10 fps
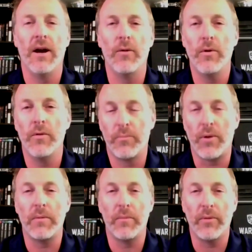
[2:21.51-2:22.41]
we would
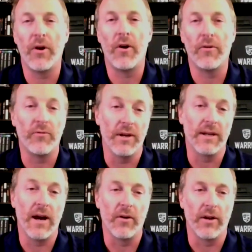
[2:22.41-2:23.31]
probably all freak
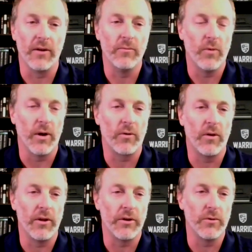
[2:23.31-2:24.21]
out and want to
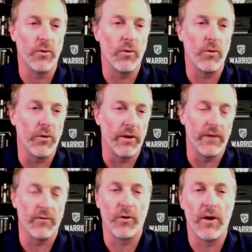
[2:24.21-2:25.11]
crawl into a hole and
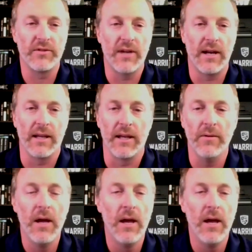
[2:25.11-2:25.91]
never go outside again.